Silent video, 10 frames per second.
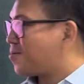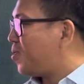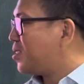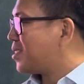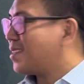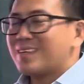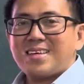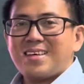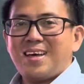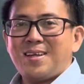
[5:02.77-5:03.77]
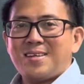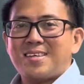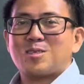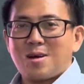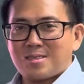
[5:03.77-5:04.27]
fault, and the
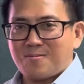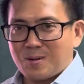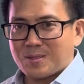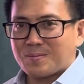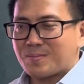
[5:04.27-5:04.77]
thrust fault.